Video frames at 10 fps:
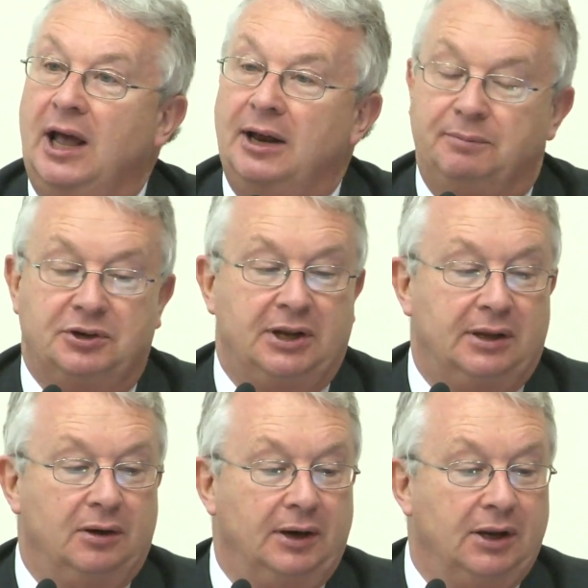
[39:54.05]
and
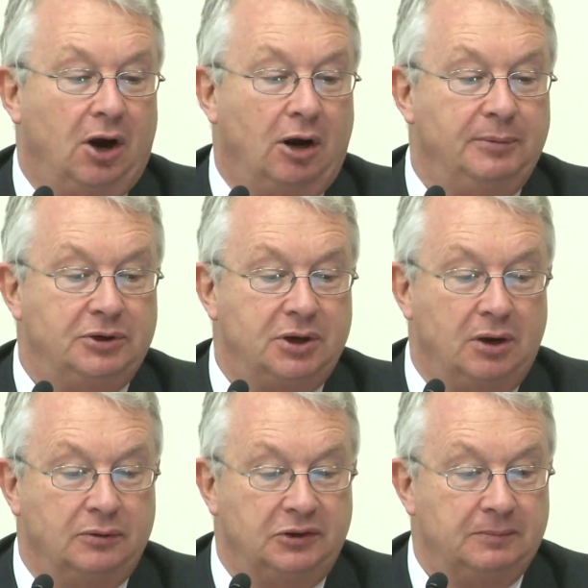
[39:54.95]
particularly garbage
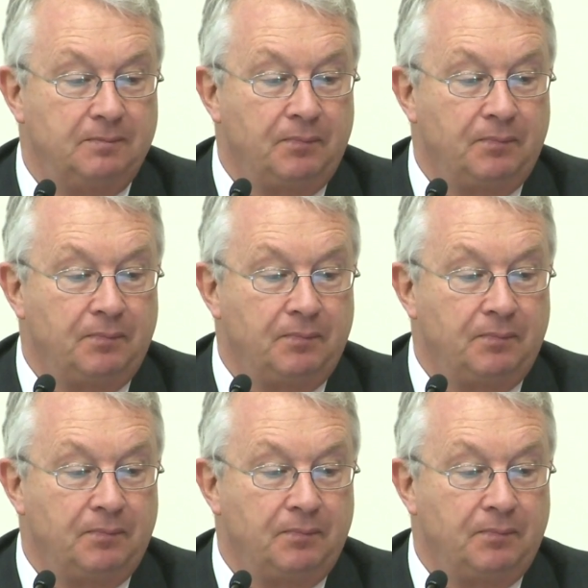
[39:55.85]
codes.